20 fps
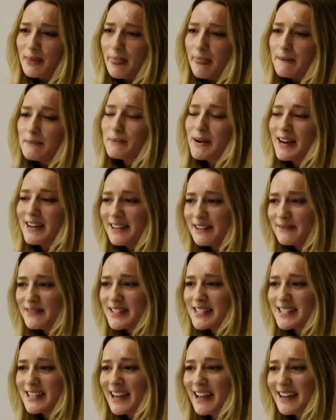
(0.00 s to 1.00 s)
My name
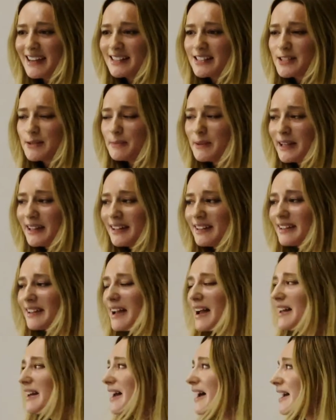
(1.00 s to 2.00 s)
is Kate Spink,
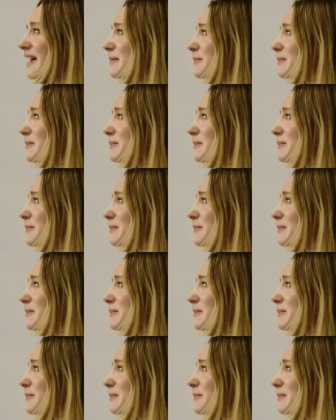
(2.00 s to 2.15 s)
and I am